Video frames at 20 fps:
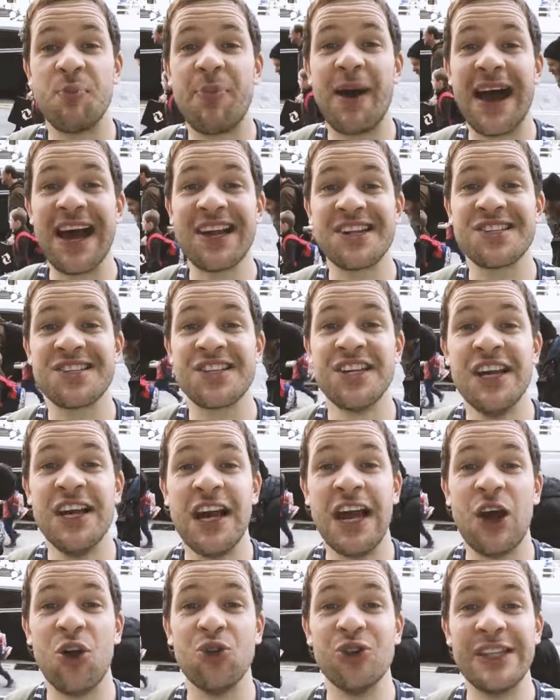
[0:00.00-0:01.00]
pass
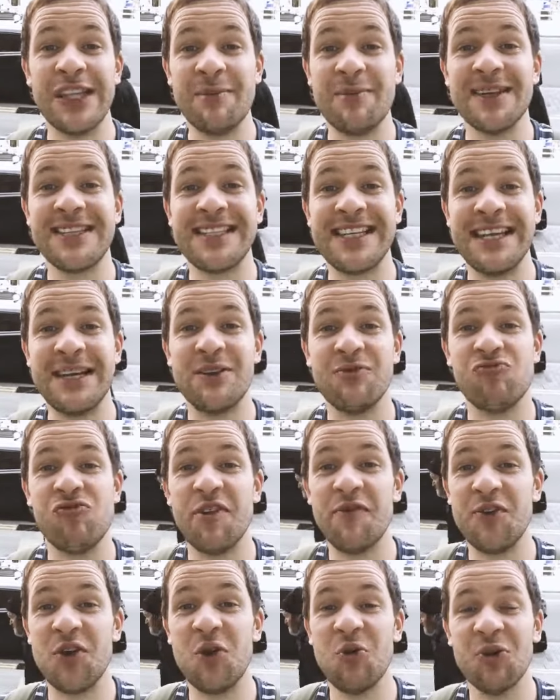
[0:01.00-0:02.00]
unlimited
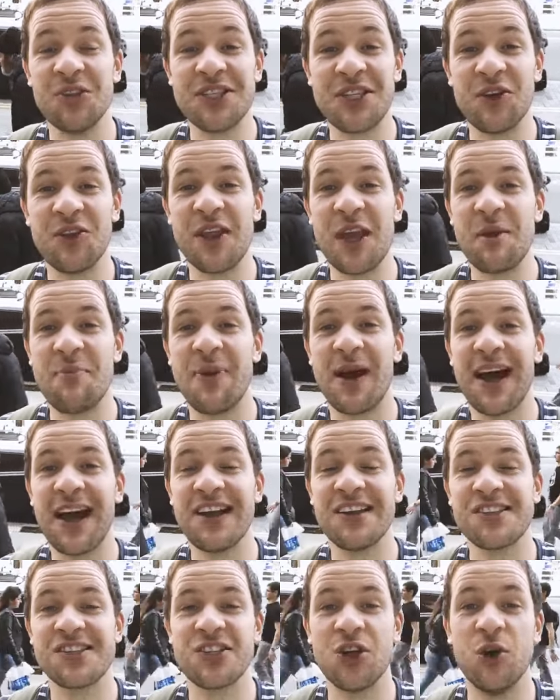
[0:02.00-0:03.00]
review until they
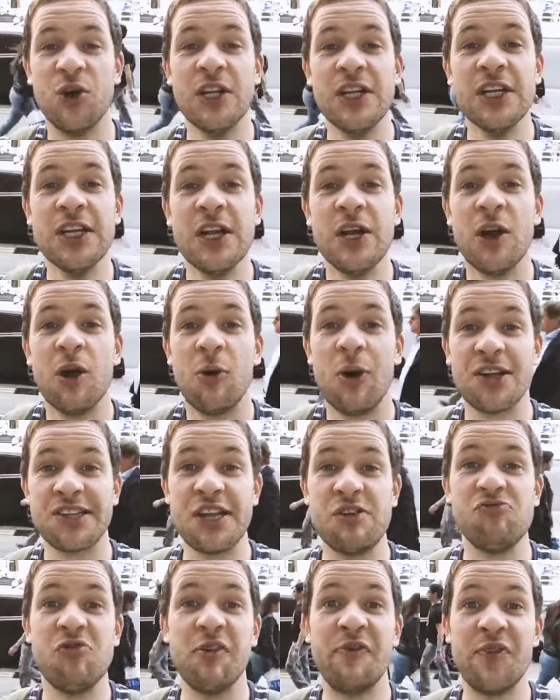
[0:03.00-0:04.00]
pass. So well, I
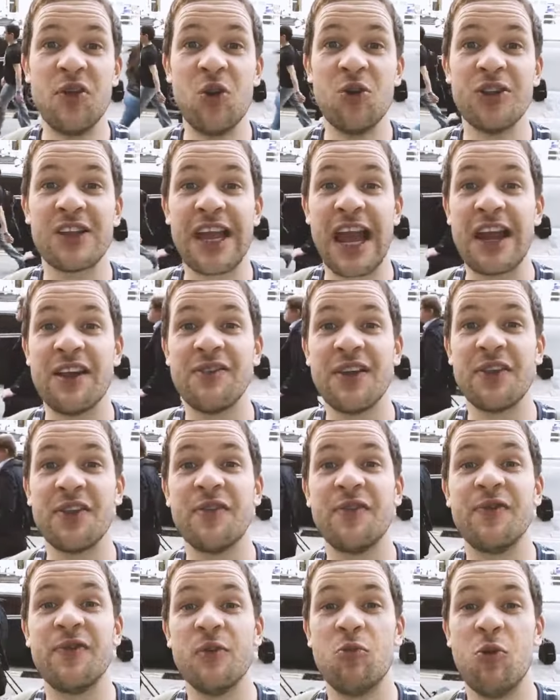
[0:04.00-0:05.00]
say review kind of like
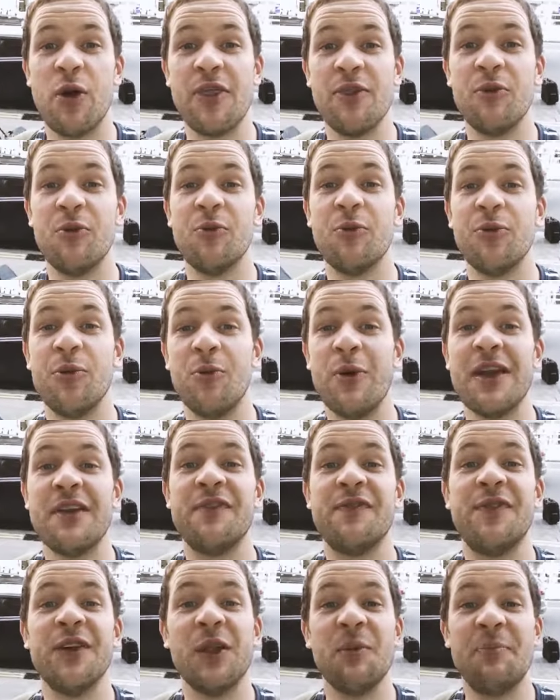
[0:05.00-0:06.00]
the way
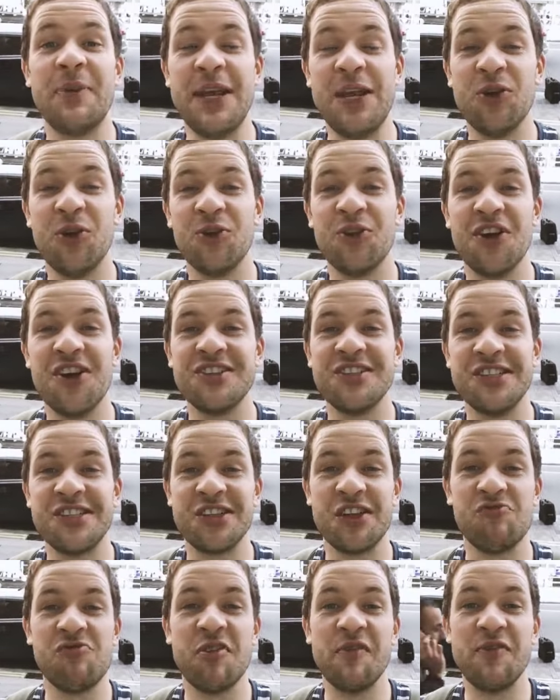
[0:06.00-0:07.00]
Filipino
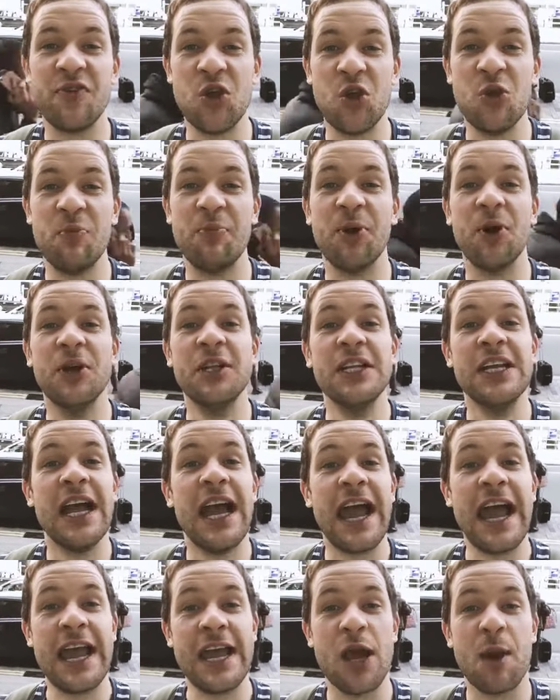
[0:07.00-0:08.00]
nurses are review, but
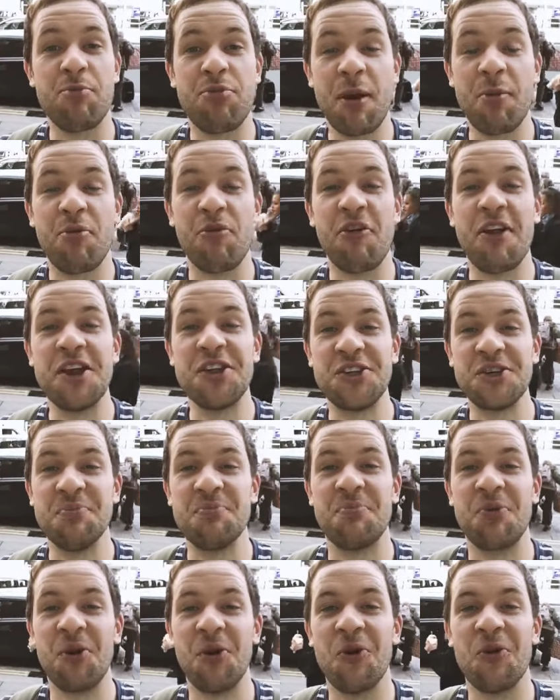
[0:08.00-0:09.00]
a
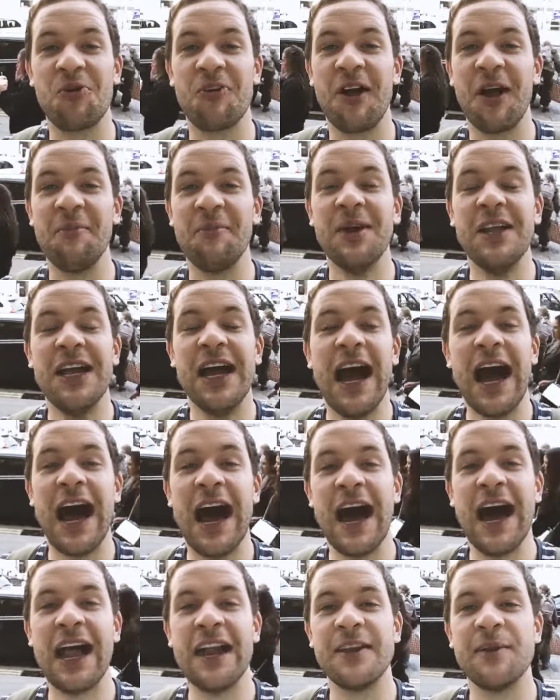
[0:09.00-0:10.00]
preparation program.
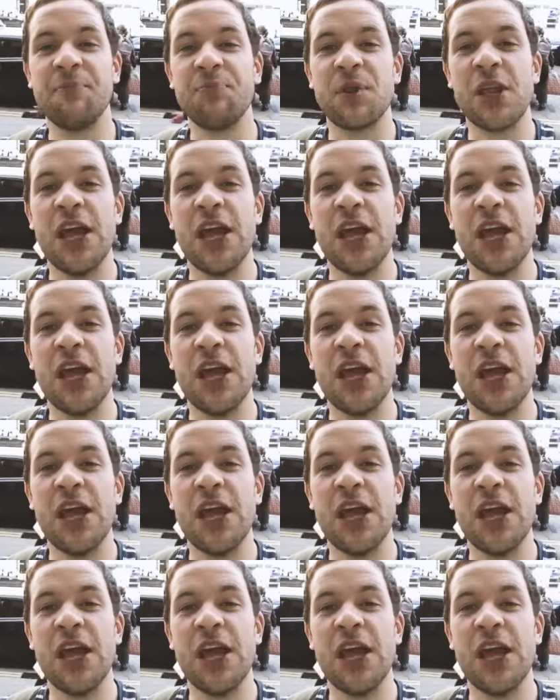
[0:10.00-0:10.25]
And